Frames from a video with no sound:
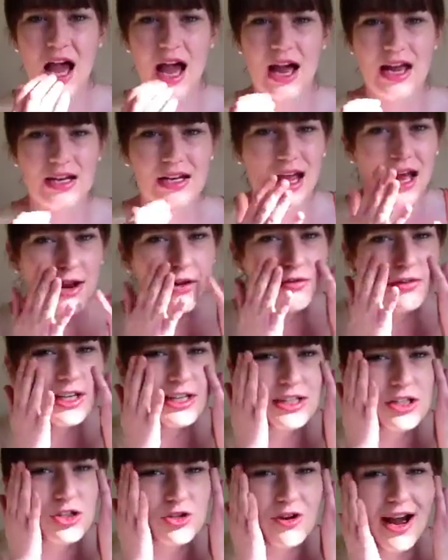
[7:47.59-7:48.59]
and like
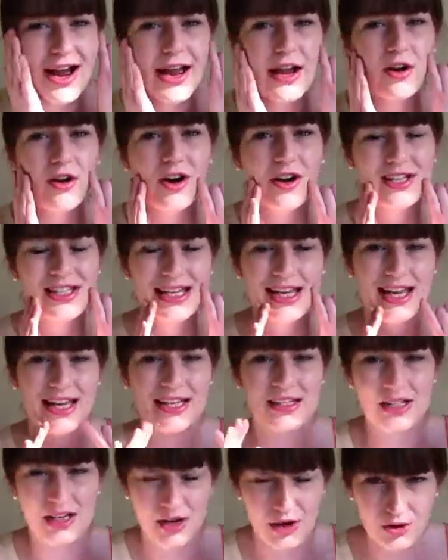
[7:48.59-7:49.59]
really dry across
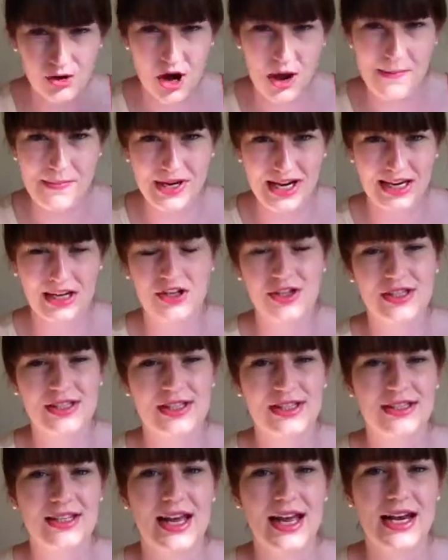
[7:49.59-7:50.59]
here, so combination
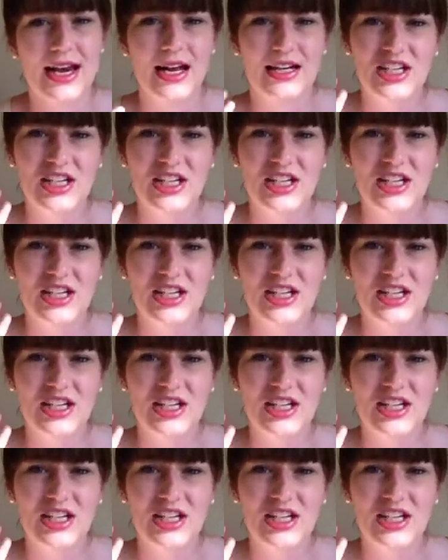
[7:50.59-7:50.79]
skin,